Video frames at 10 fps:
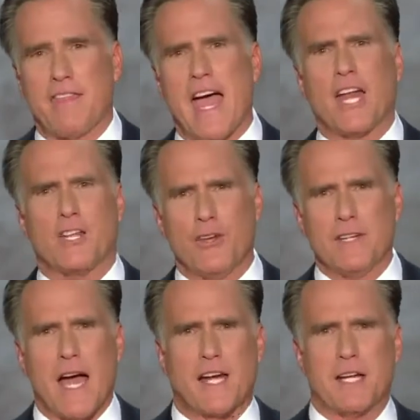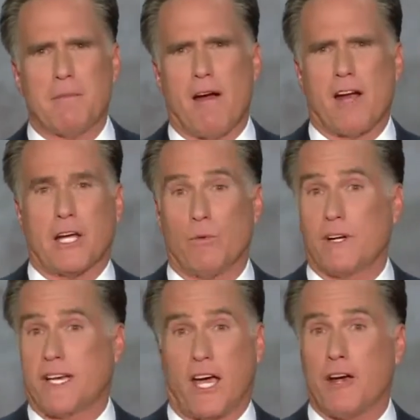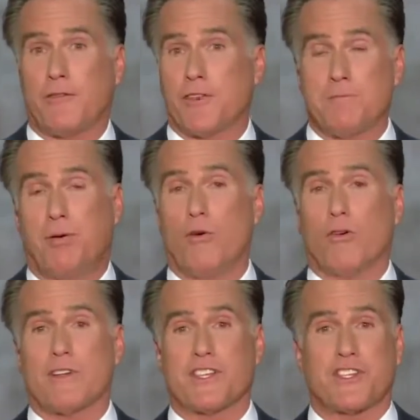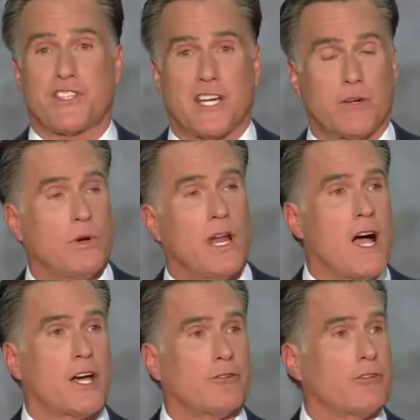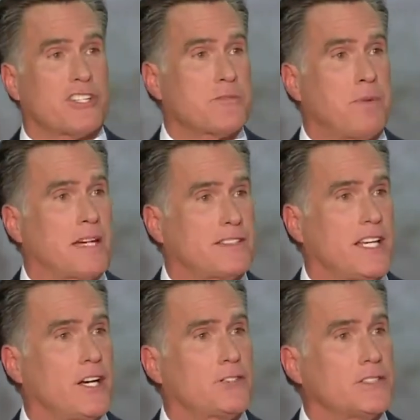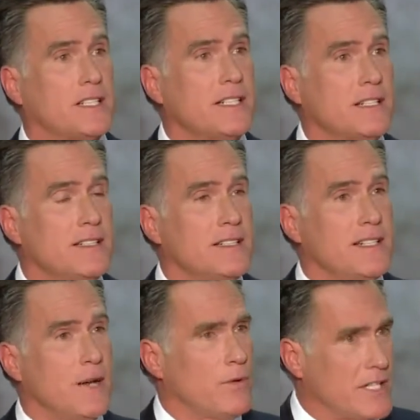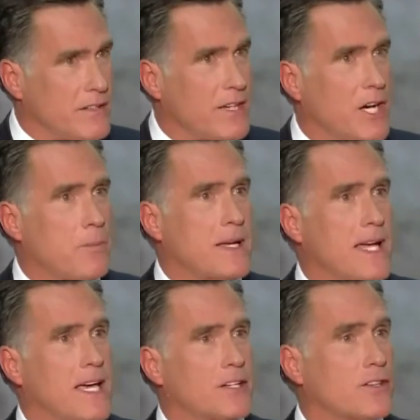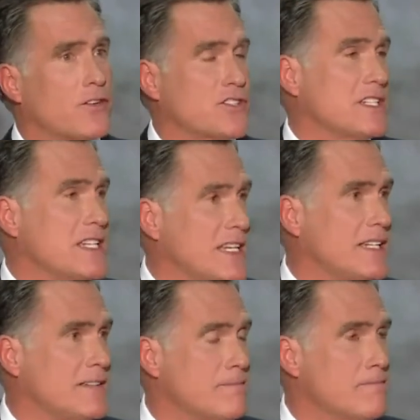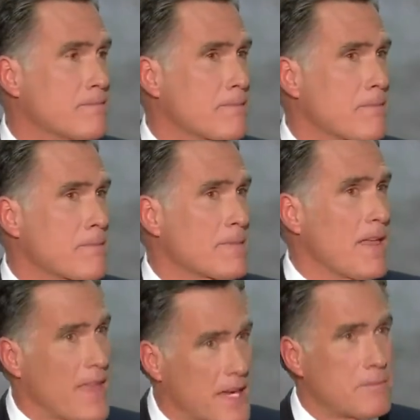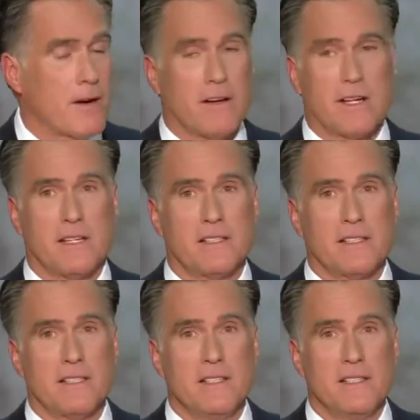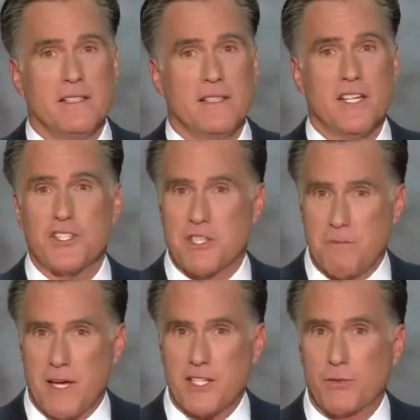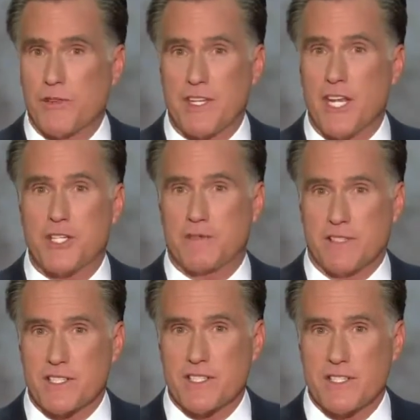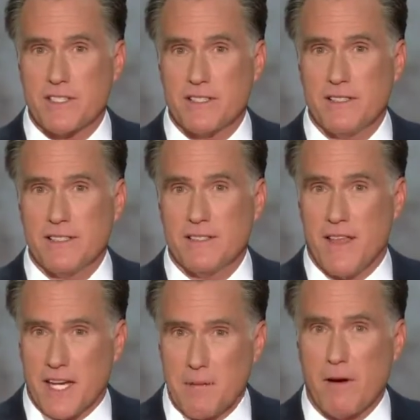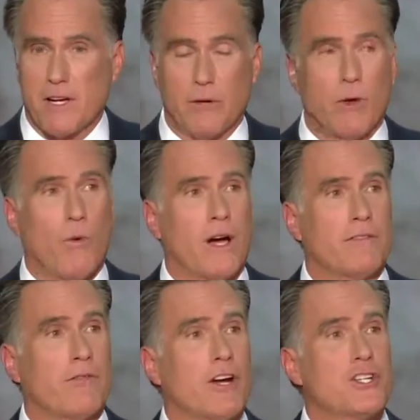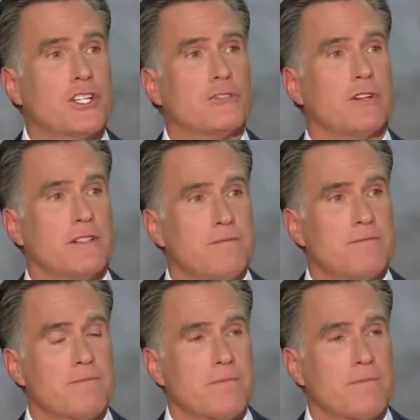That united America will care for the poor and the sick, will honor and respect the elderly, and will give a helping hand to those in need. That America is the best within each of us. That America we want for our children.